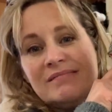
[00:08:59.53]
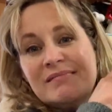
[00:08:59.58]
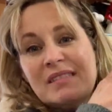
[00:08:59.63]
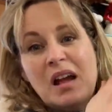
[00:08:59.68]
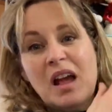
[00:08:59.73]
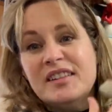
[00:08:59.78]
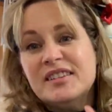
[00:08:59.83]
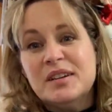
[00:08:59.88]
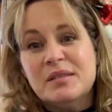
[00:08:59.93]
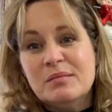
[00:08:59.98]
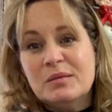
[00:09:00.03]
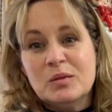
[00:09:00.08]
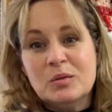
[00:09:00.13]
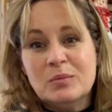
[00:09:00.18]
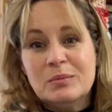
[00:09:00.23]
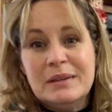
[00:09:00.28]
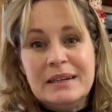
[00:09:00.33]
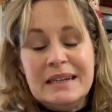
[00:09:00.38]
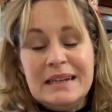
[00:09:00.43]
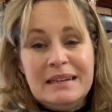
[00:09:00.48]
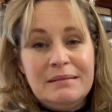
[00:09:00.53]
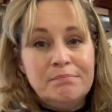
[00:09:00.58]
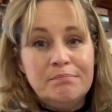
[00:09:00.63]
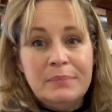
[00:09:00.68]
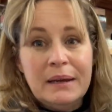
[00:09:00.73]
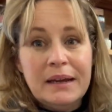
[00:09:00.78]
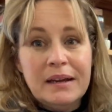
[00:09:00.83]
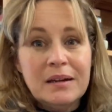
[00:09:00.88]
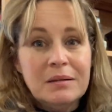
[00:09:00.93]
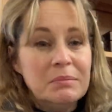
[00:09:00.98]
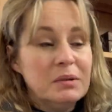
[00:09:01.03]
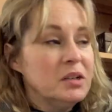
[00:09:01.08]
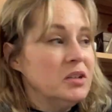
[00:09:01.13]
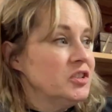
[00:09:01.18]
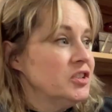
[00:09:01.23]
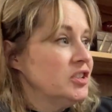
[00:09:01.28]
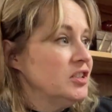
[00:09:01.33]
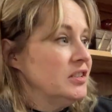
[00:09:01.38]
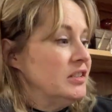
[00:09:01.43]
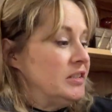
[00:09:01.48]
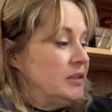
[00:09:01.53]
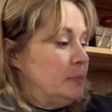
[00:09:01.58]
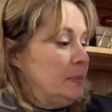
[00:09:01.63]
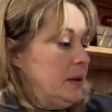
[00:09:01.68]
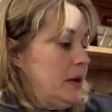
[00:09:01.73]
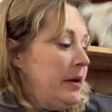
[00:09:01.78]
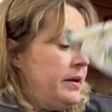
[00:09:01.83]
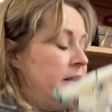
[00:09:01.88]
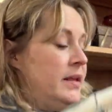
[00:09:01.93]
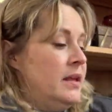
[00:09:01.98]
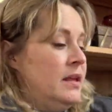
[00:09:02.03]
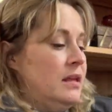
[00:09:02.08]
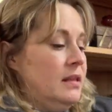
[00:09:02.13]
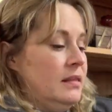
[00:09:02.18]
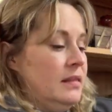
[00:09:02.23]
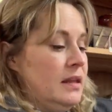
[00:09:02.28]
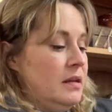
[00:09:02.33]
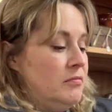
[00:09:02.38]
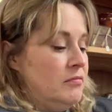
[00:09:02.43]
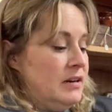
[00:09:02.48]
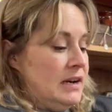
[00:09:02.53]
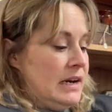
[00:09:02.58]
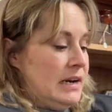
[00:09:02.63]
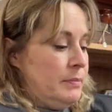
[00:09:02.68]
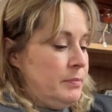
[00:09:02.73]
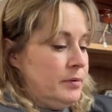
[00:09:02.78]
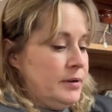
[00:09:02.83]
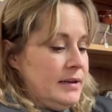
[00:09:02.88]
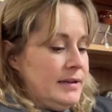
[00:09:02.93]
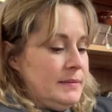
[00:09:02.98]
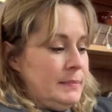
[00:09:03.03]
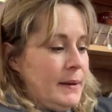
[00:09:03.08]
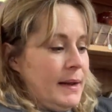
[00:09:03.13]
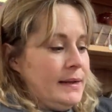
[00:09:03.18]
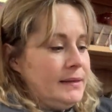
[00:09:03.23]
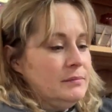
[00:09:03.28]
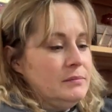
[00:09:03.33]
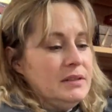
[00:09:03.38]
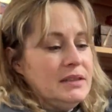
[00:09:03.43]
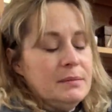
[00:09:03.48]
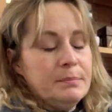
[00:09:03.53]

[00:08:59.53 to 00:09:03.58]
I don't normally pick up cushions, but they're really pretty patterned with the